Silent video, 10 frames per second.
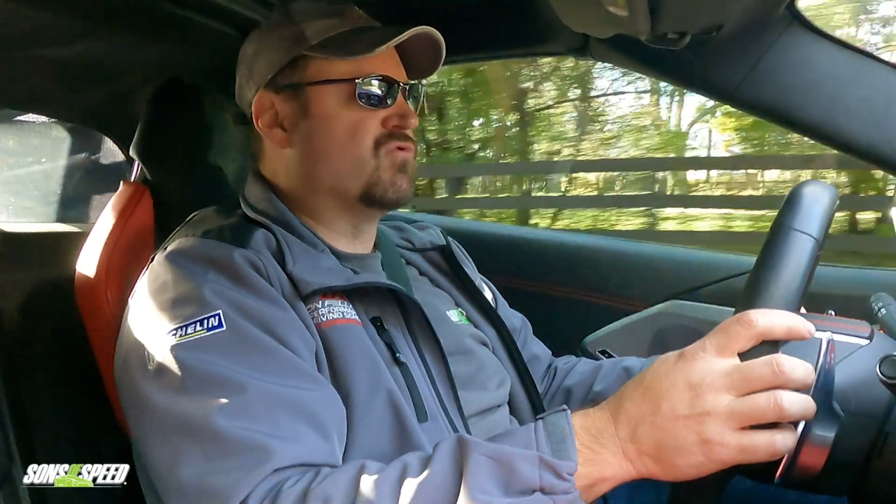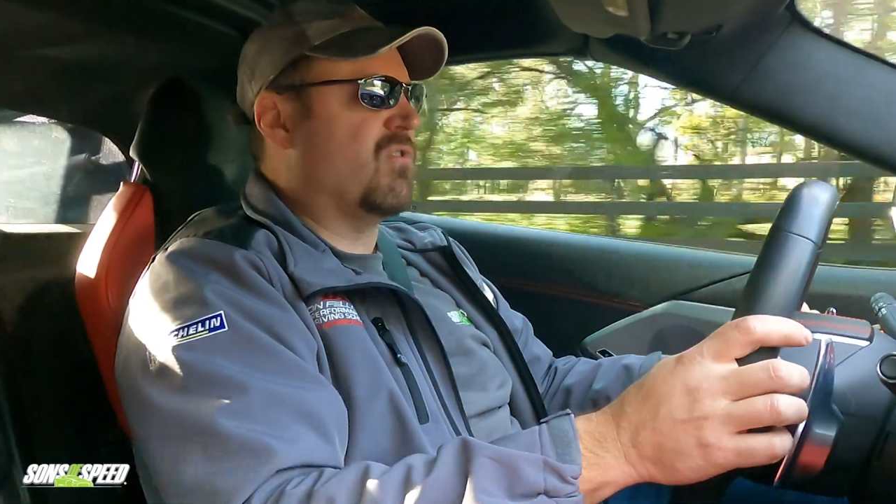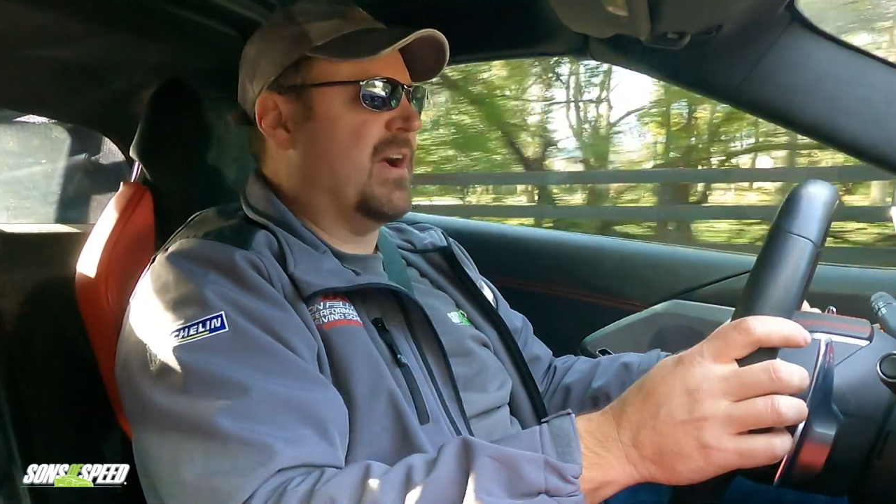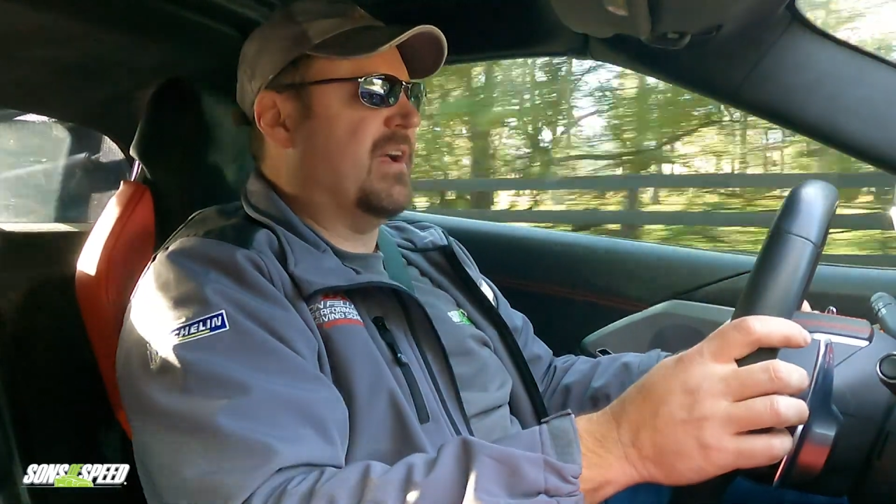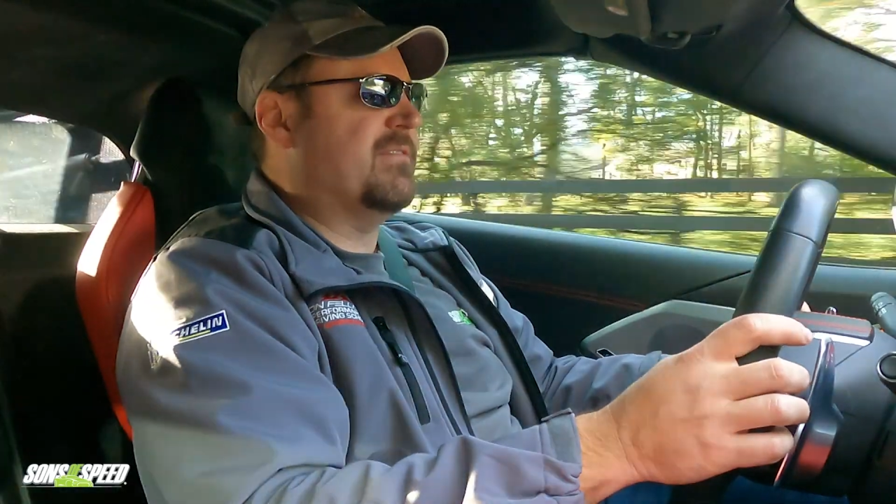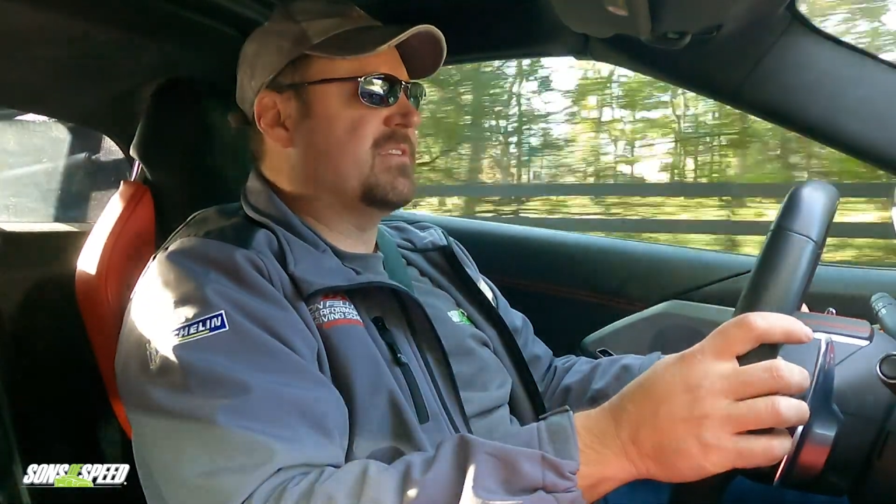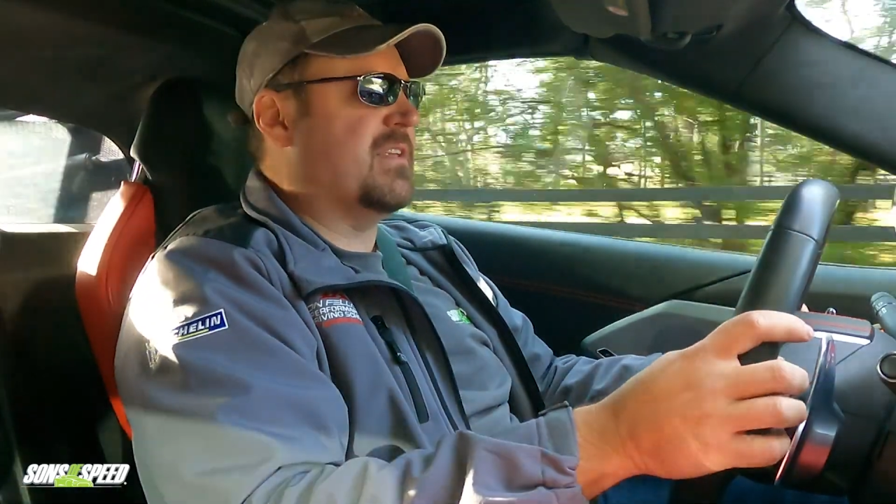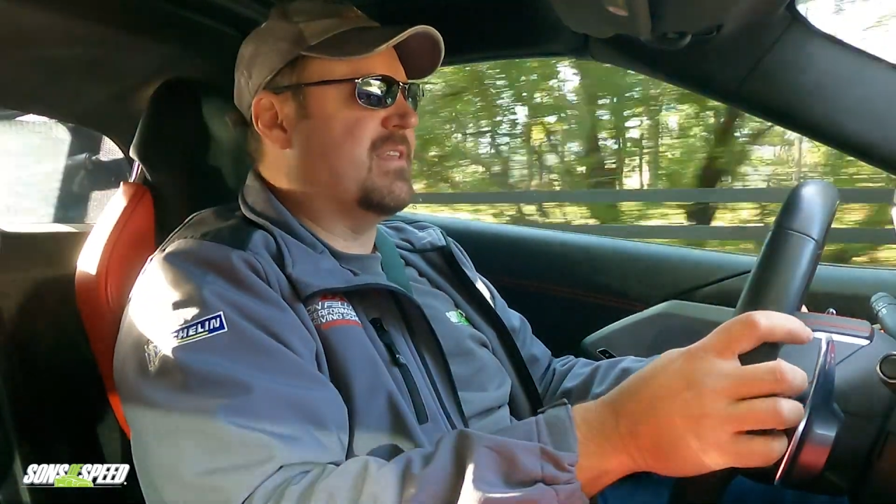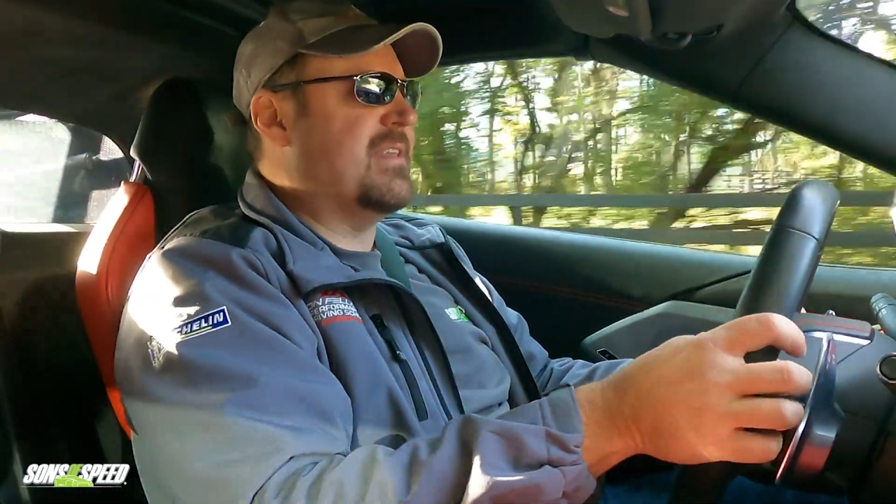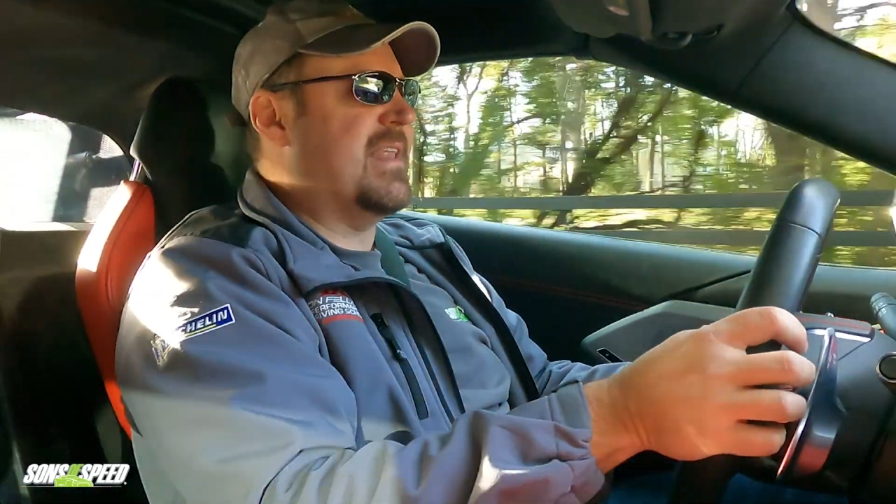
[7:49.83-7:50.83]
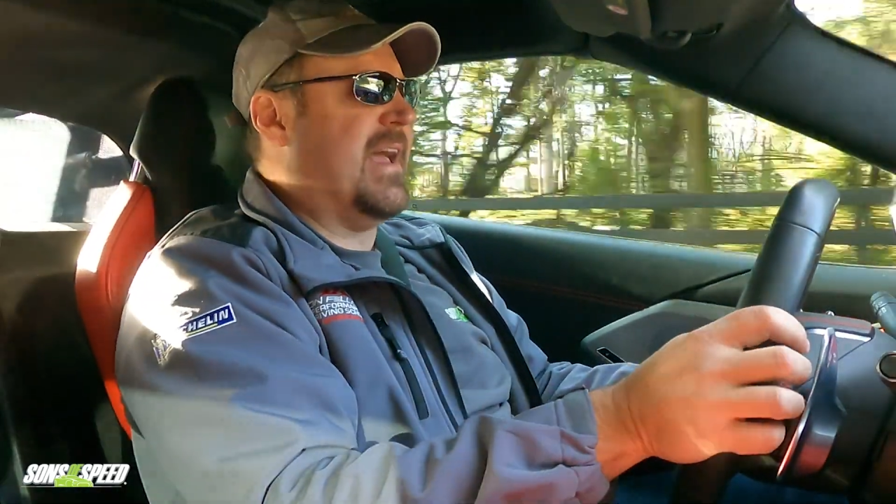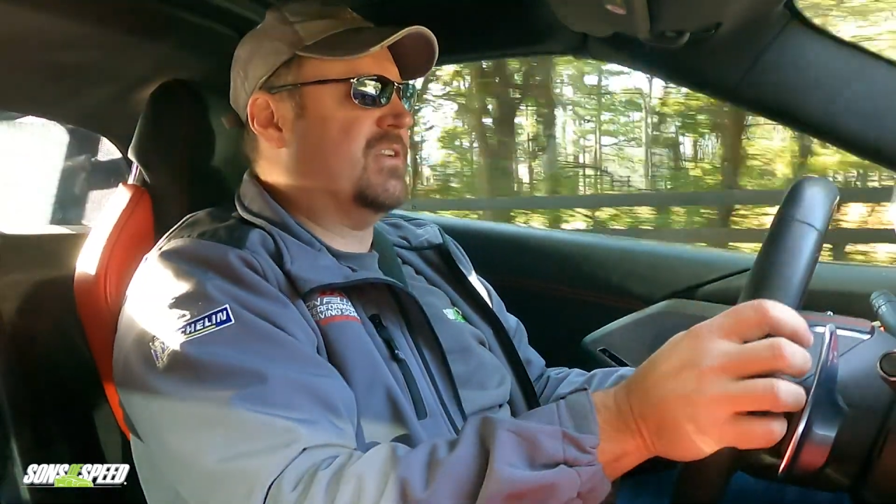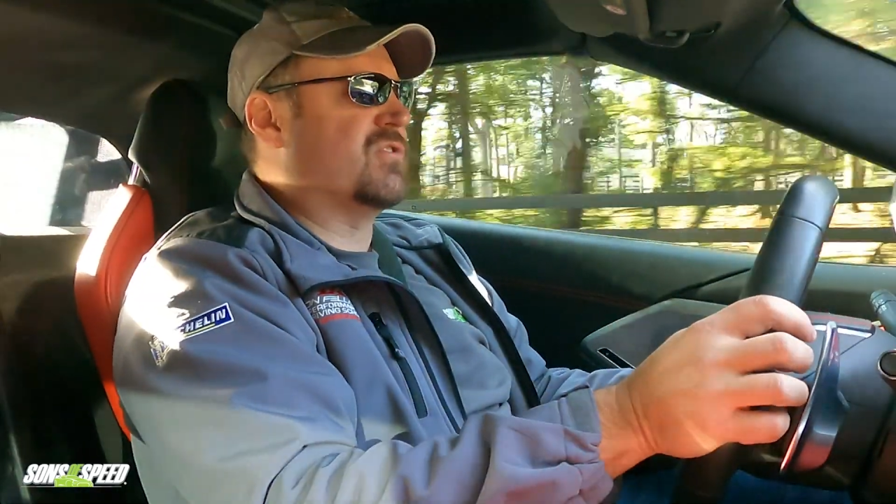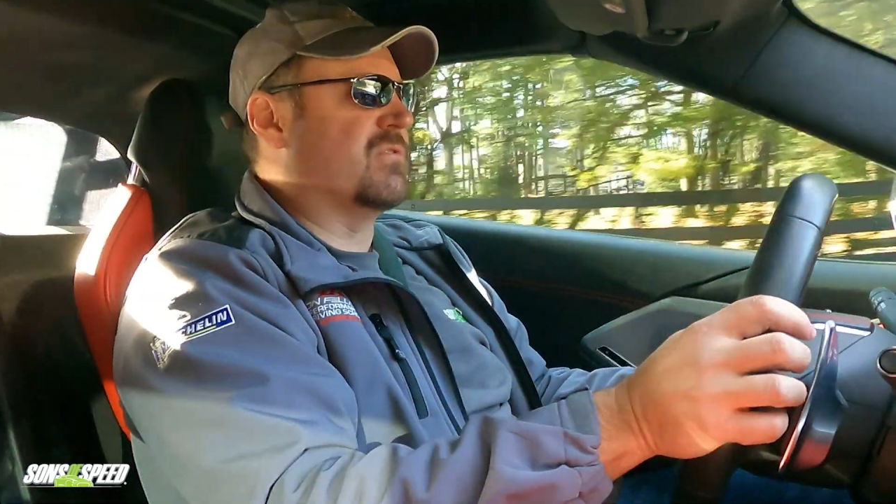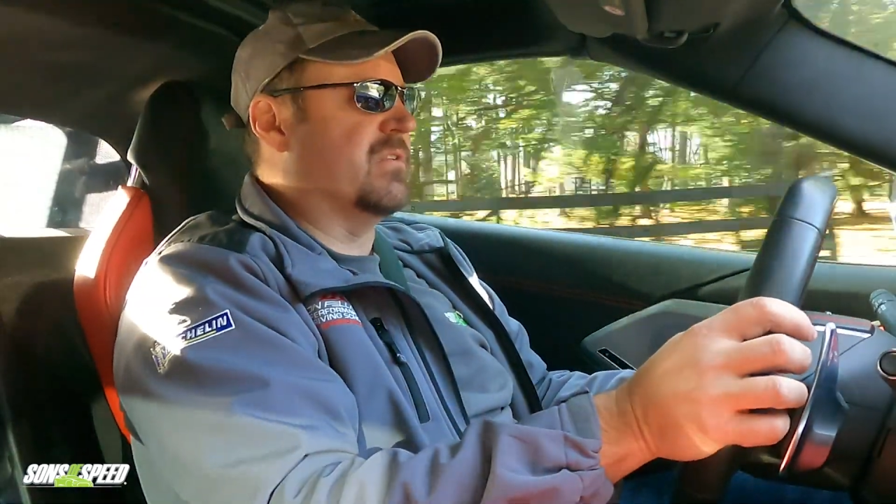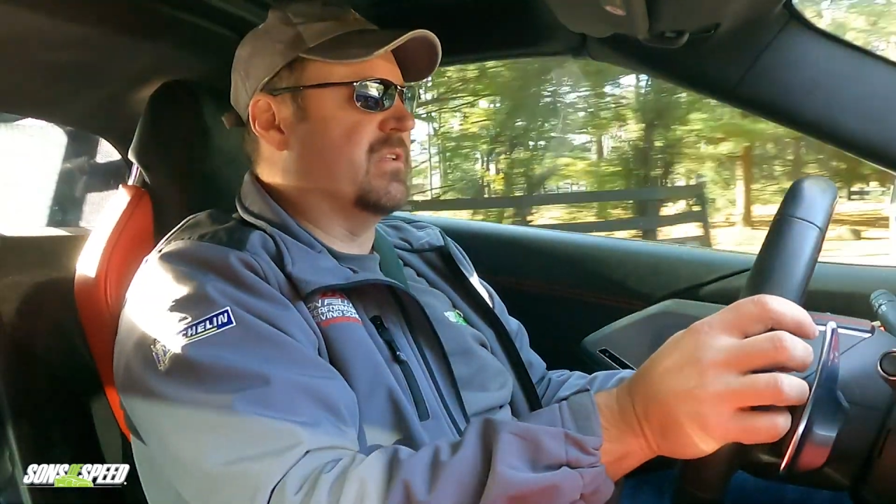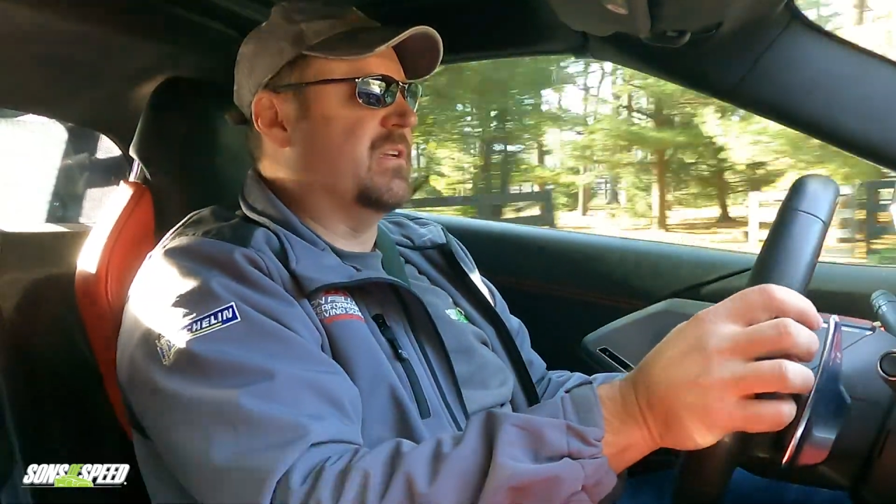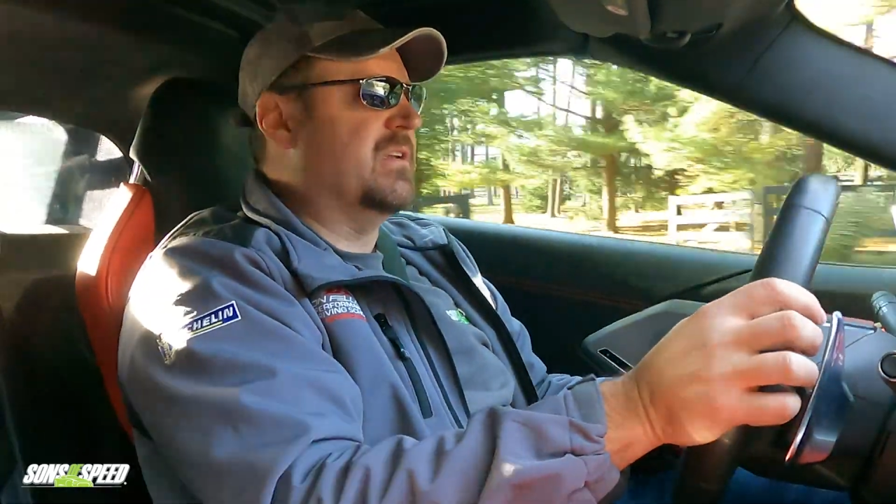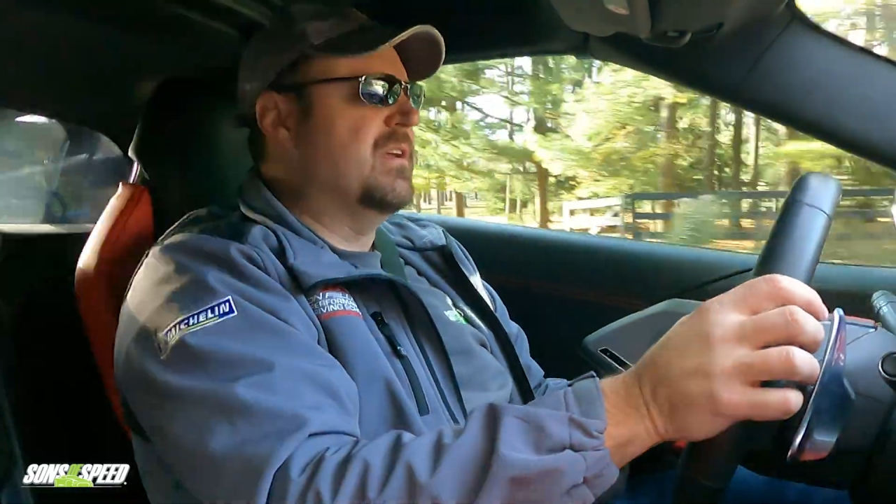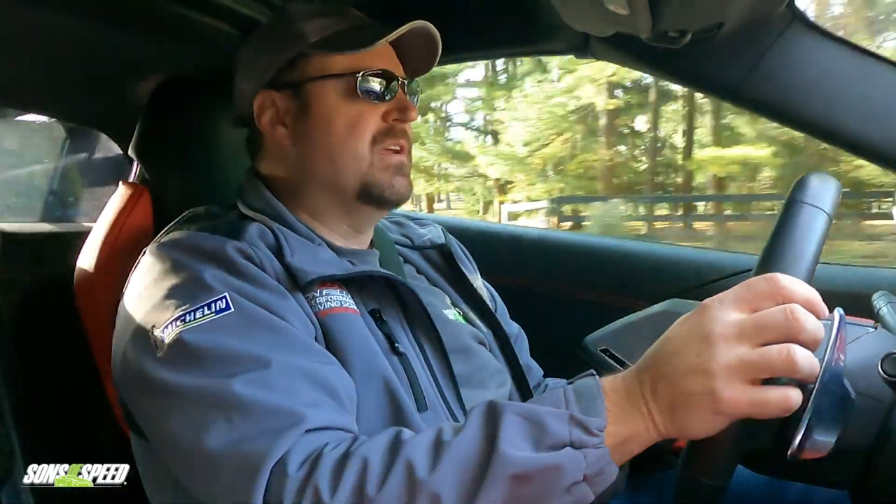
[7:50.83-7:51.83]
drives naturally,